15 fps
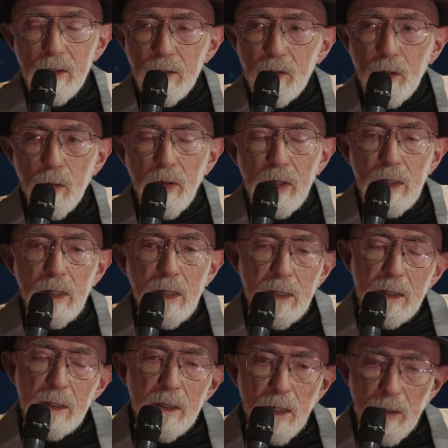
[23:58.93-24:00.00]
And so the
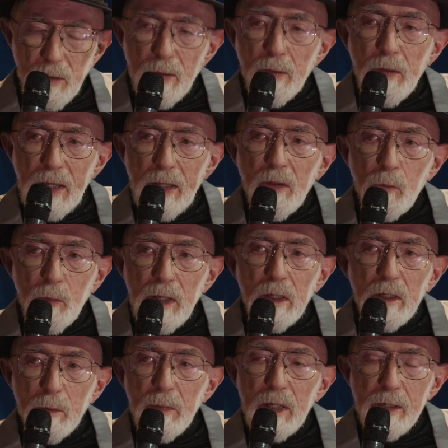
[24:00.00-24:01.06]
thing that we
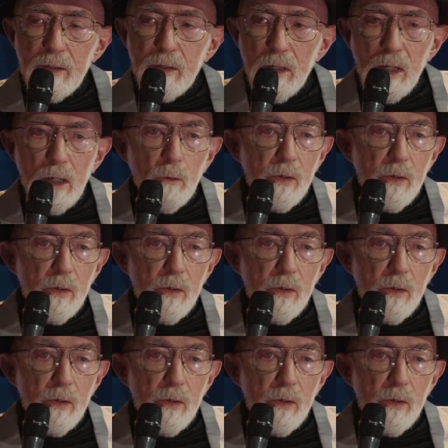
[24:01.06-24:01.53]
ultimately saw